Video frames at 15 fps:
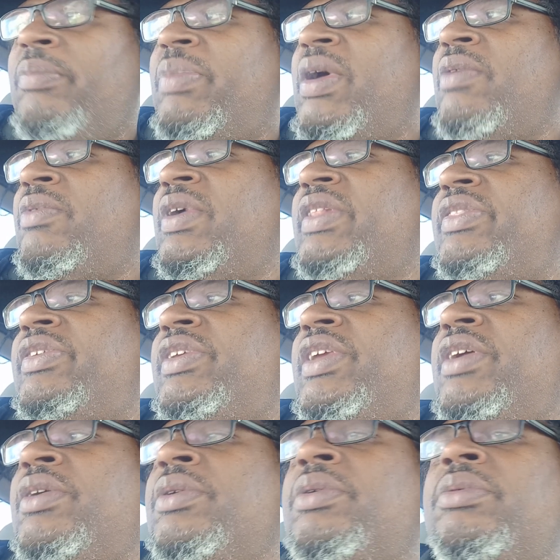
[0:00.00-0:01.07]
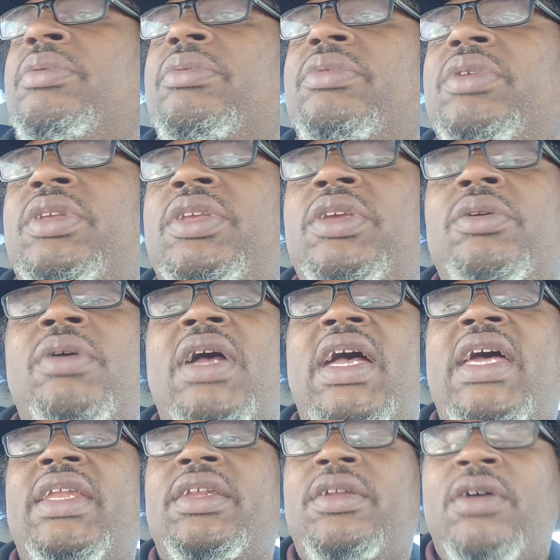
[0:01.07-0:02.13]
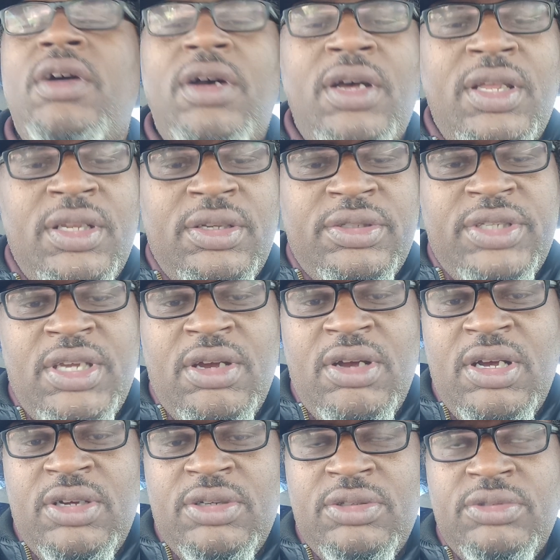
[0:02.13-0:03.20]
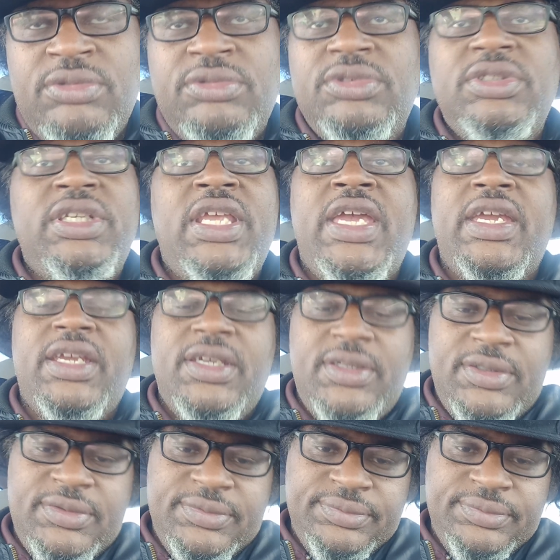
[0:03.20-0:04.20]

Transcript: But with you, you had it all on your own neck.